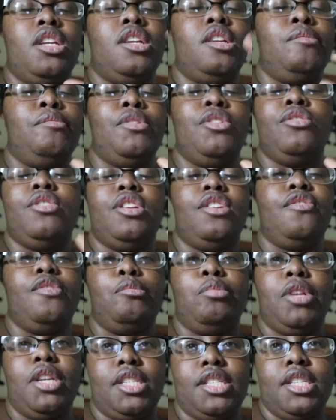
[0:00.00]
in a million
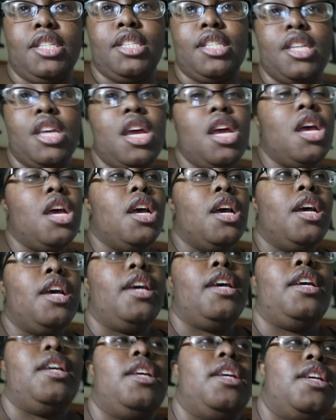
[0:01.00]
different places.
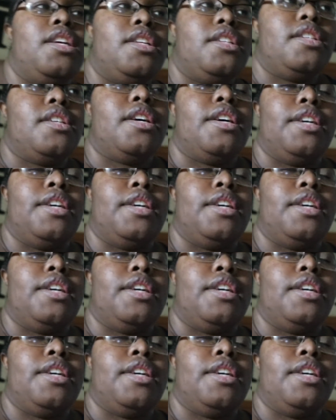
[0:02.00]
And